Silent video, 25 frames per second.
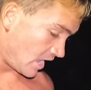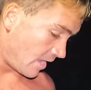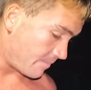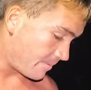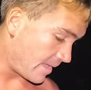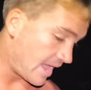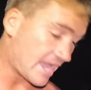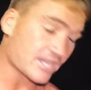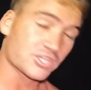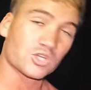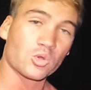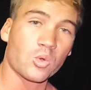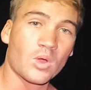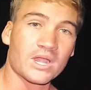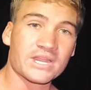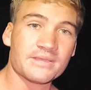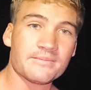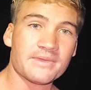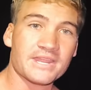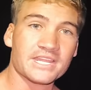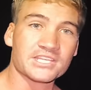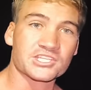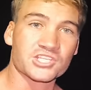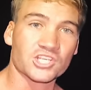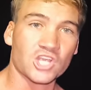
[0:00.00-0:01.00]
about 20
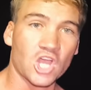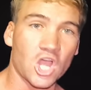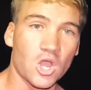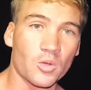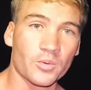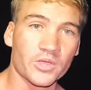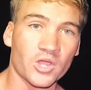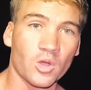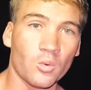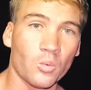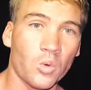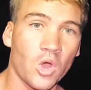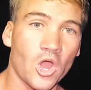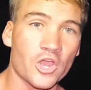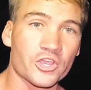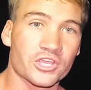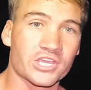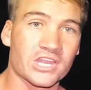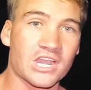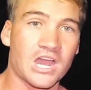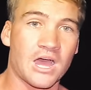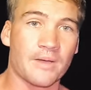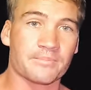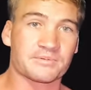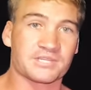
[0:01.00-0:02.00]
minutes ago. We got
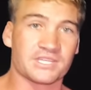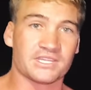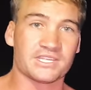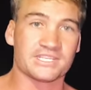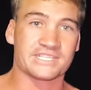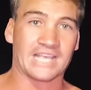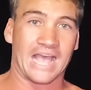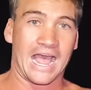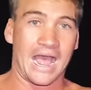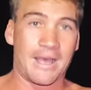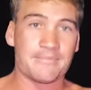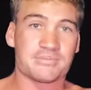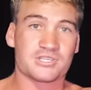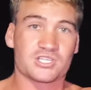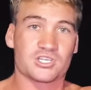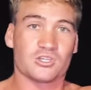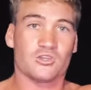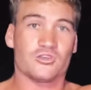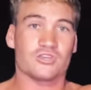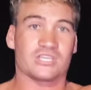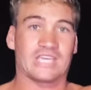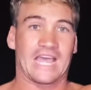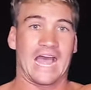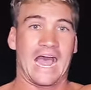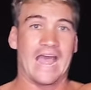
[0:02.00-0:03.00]
woken up to this
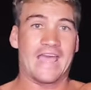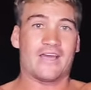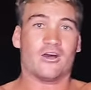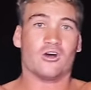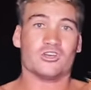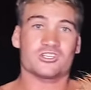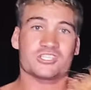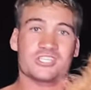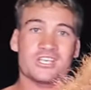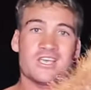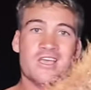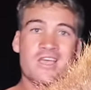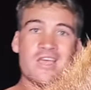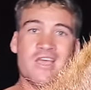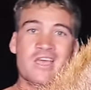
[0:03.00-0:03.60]
absolute chaos.